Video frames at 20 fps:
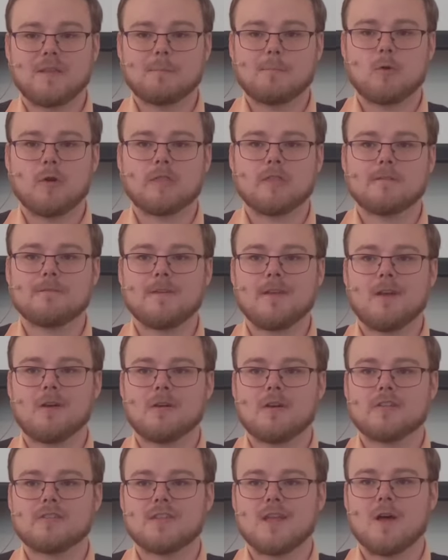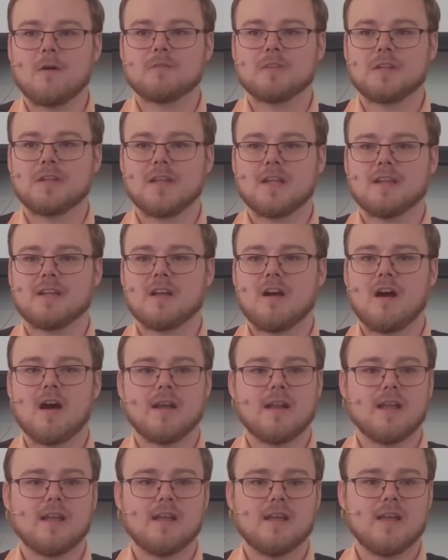then point the finger at ourselves and say, hey,
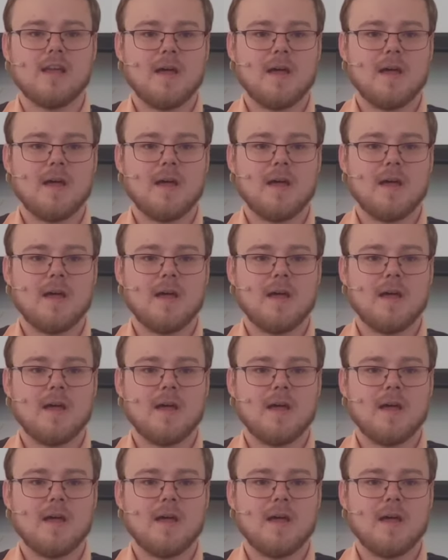God,